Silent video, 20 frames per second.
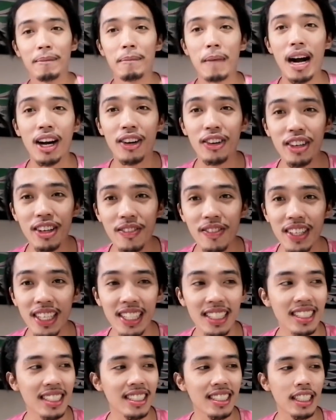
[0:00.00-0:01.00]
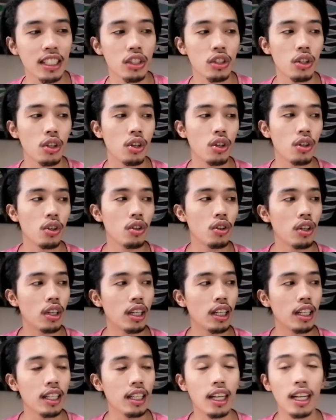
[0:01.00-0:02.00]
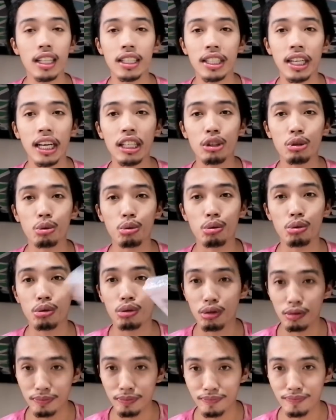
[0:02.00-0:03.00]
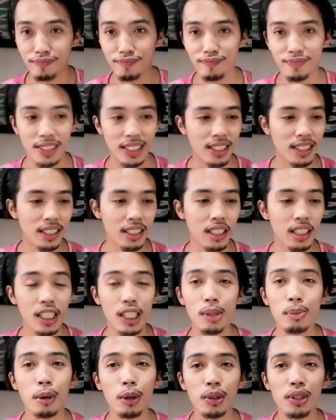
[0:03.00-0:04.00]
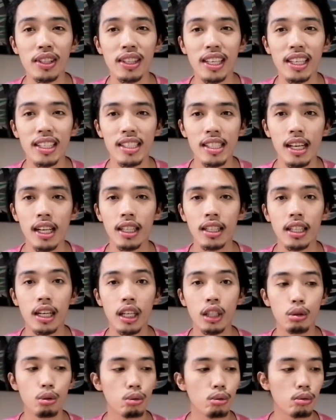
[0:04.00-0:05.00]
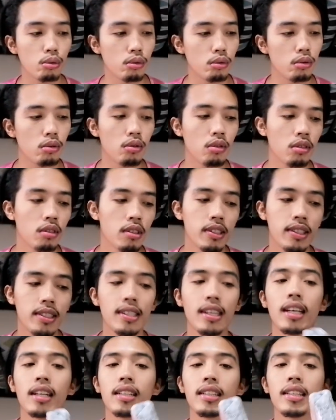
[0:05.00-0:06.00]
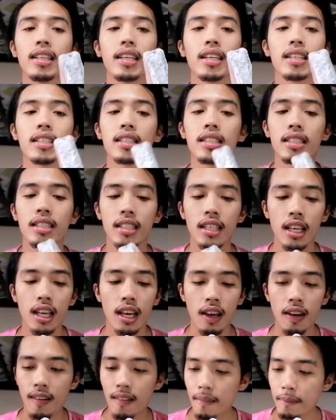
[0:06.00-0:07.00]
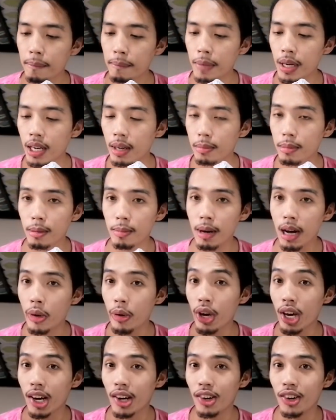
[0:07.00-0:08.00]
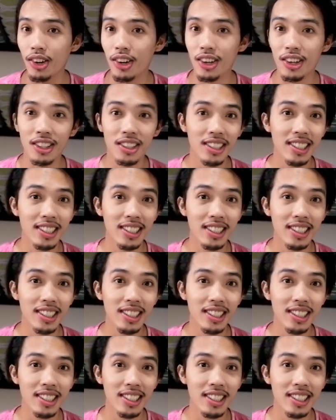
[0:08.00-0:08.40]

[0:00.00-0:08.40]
Bago naman kasi siya. So, I'll try to dispose this. I'll try to sell this. Para babawi ako.